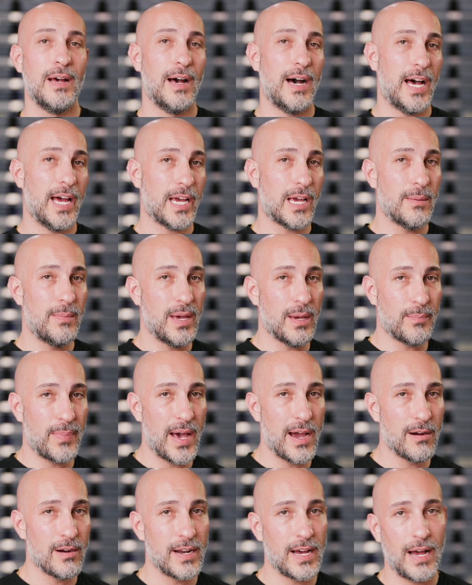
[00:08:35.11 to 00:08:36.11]
I can make
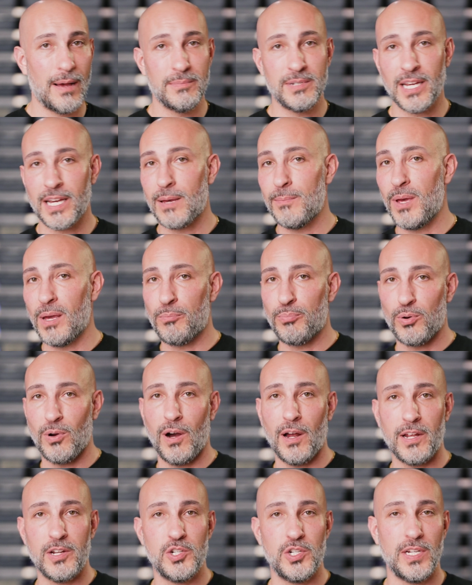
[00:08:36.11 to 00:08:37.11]
paradigms, I can make
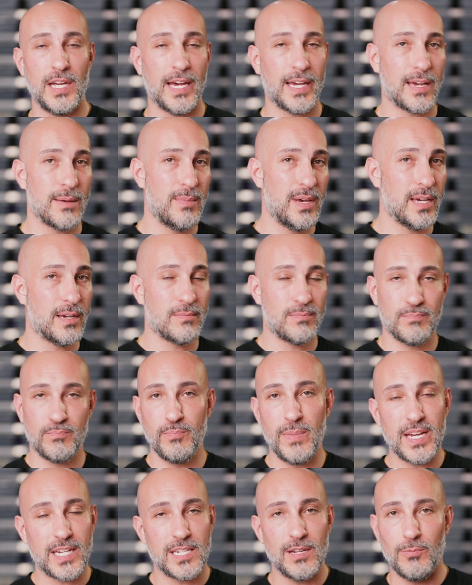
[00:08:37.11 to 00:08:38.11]
prodigy, I can
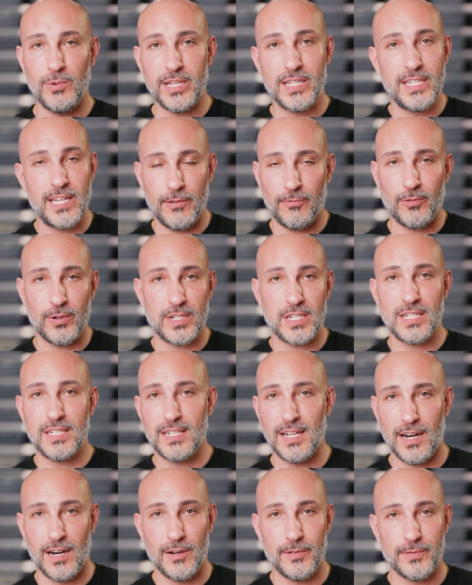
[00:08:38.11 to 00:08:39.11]
mix it with different
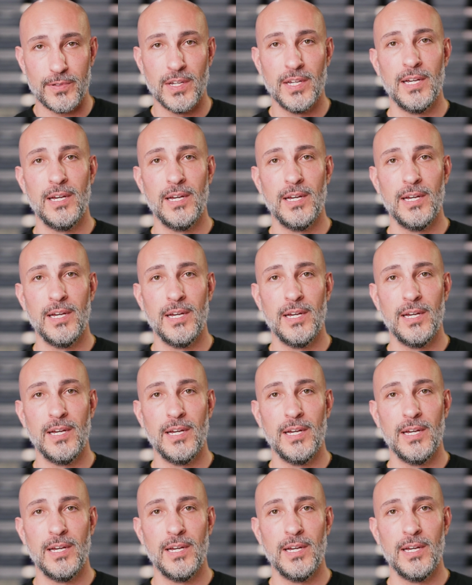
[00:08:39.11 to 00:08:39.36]
stuff